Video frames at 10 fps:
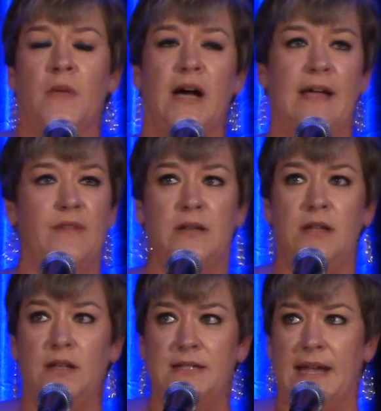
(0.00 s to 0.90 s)
I
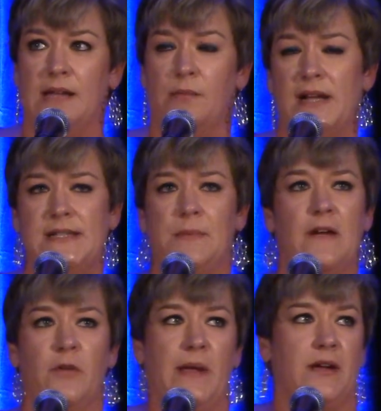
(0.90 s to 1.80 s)
haven't taken my deep
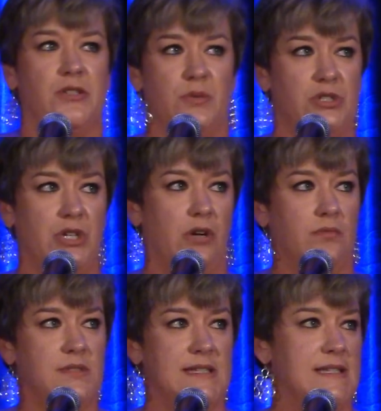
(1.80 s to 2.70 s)
covered baker to a show
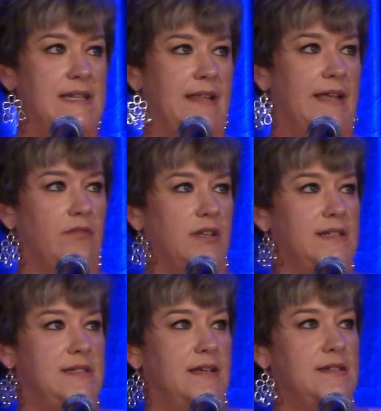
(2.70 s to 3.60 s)
since the day they
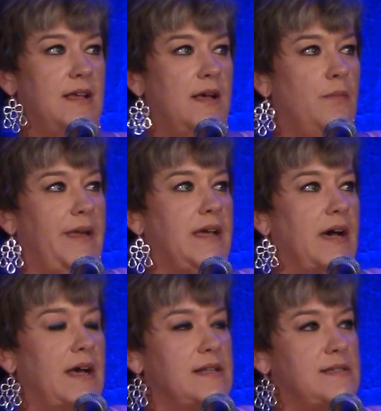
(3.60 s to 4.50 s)
released it.
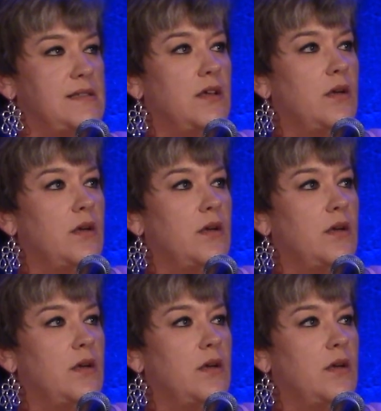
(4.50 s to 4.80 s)
Because,